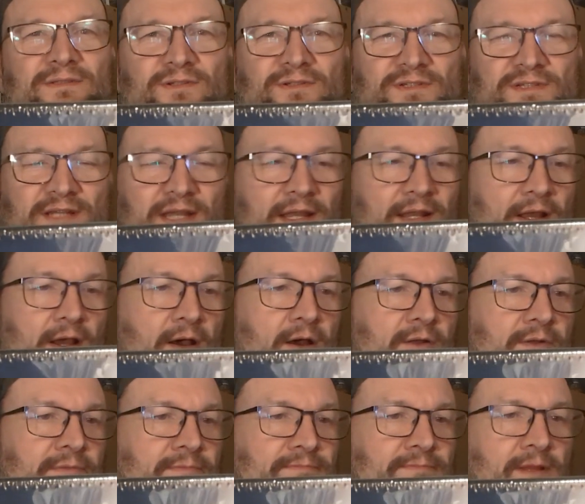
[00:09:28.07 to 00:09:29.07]
sit
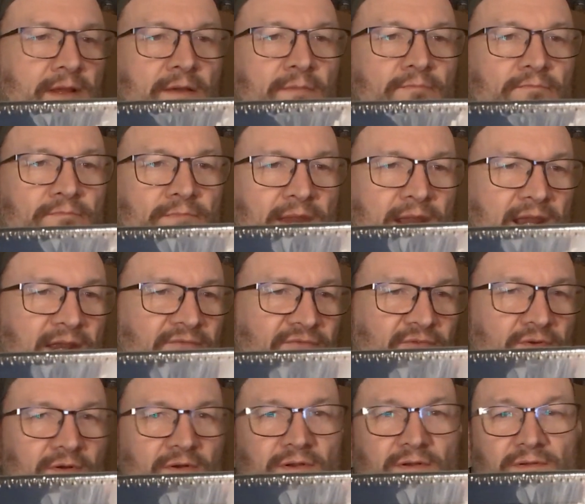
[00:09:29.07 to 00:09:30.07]
on, made
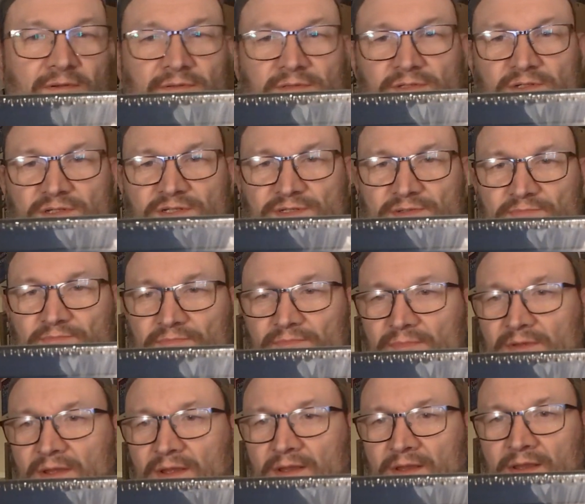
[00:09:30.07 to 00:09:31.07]
for to
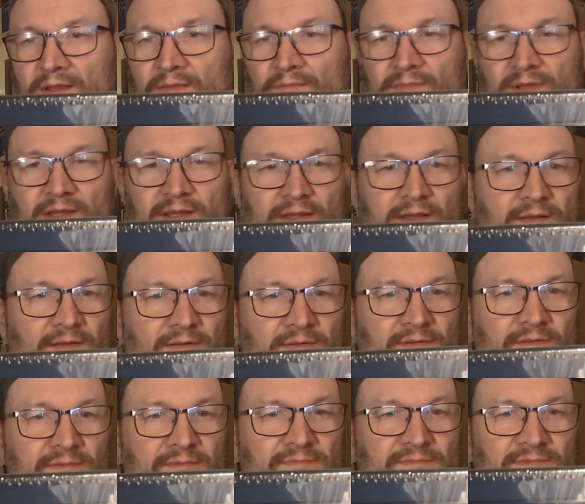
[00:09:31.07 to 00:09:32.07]
be
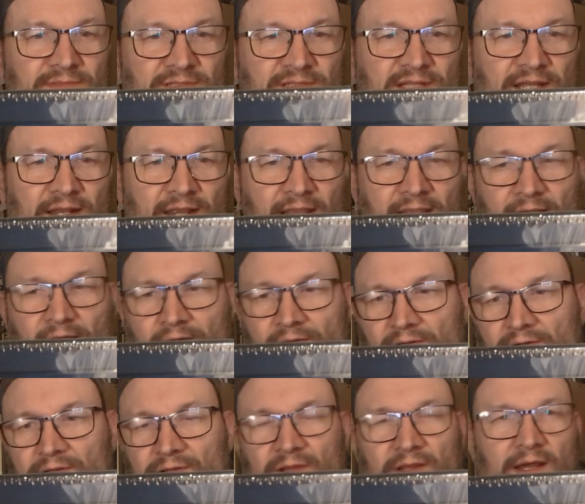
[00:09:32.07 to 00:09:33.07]
sitting
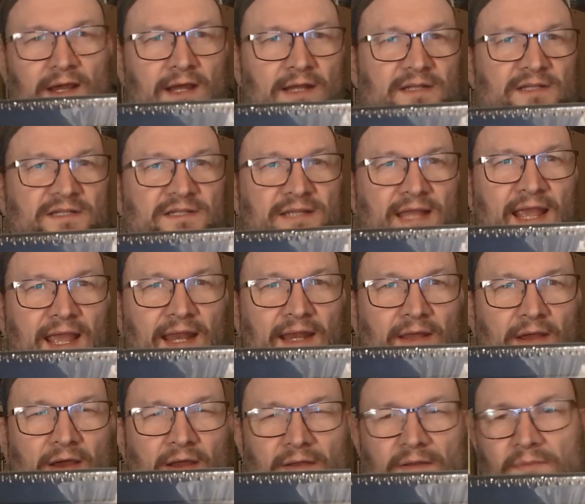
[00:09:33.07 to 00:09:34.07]
on, not
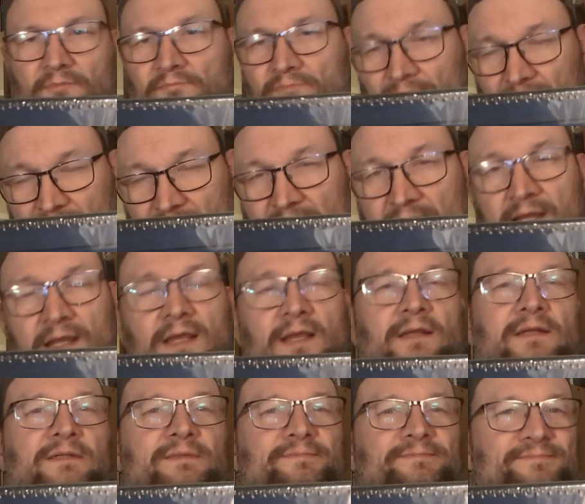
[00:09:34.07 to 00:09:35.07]
stand on. But
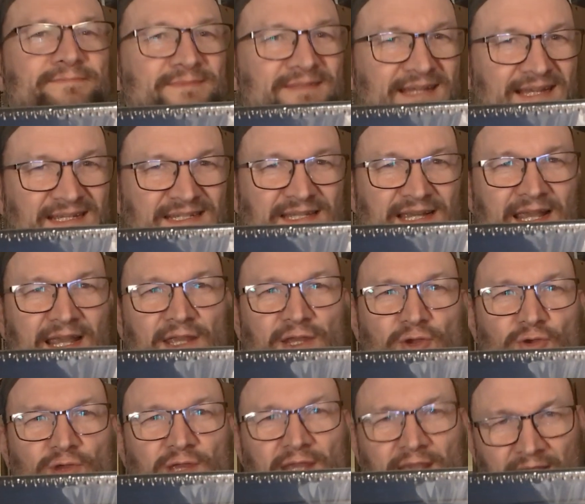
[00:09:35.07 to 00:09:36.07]
they say
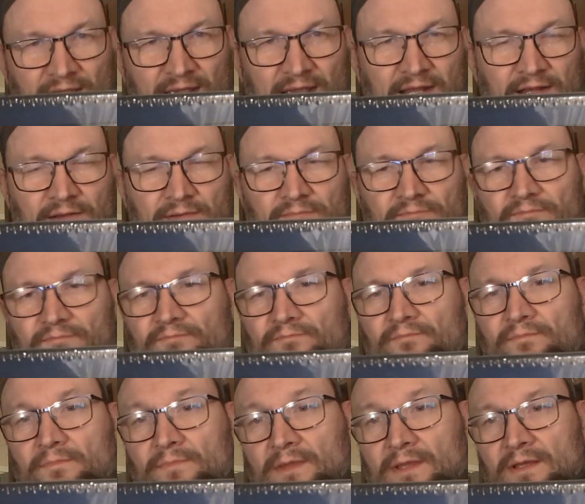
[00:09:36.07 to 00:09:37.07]
you can
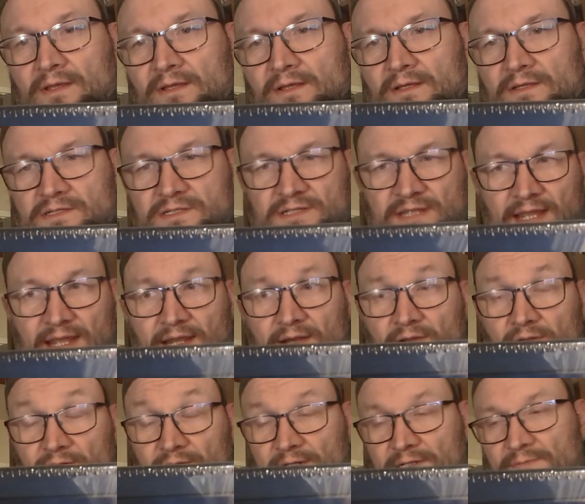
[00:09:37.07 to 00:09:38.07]
stand
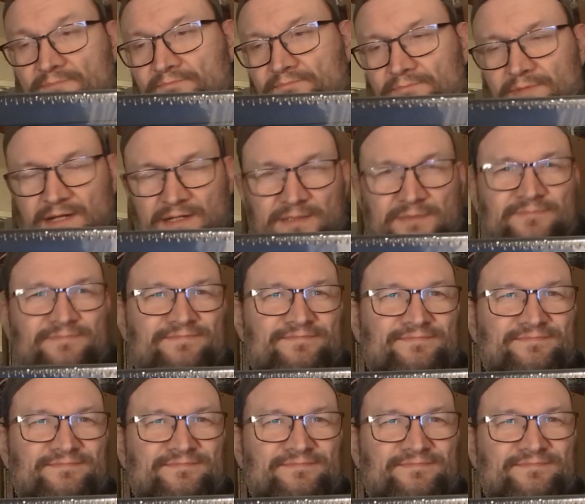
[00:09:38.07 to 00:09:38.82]
on it, but